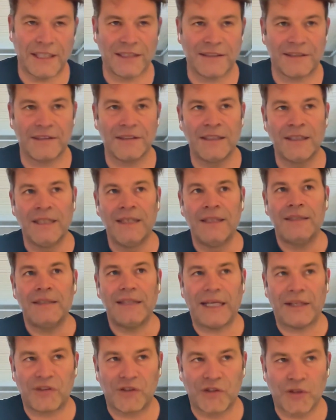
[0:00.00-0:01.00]
that
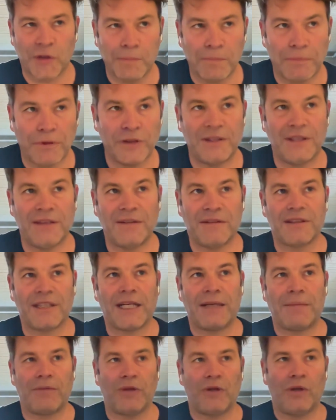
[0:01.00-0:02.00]
at some point in
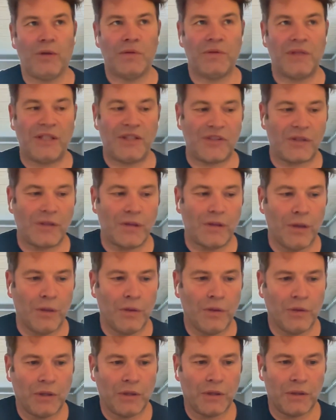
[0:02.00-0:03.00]
time, all these
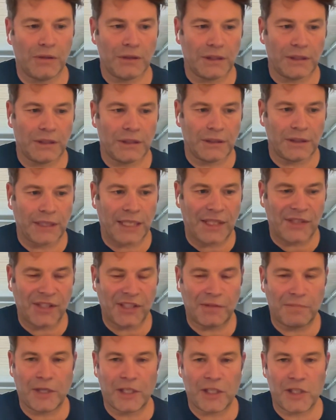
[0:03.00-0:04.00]
local asset
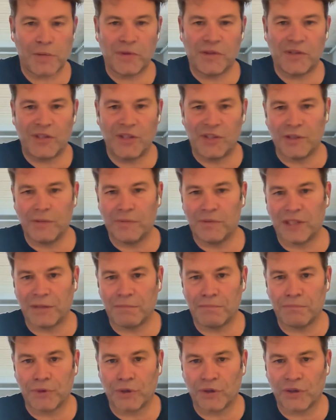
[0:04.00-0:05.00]
management systems
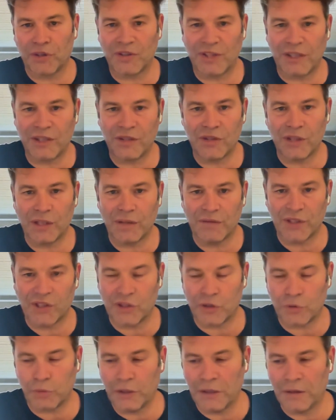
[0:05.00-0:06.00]
and processing
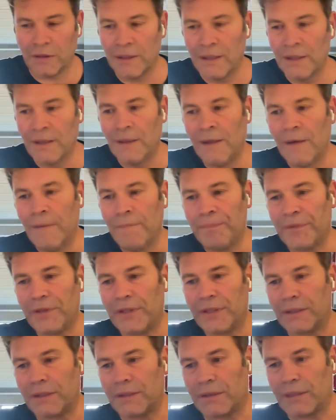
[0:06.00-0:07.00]
services will
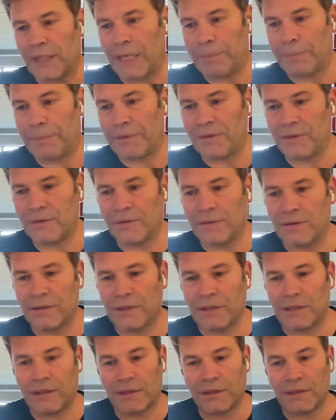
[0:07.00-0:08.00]
happen
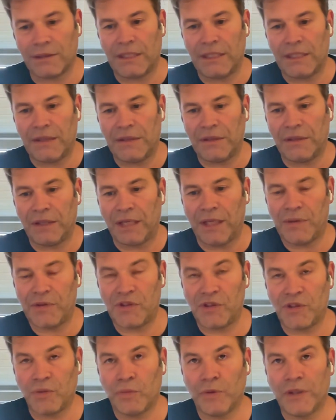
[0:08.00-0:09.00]
in the cloud
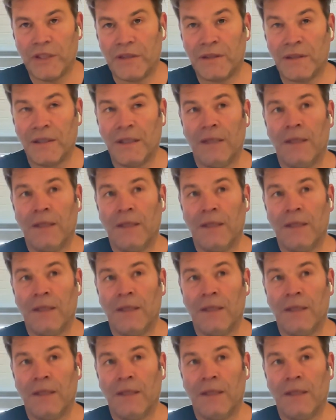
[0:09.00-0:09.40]
somewhere.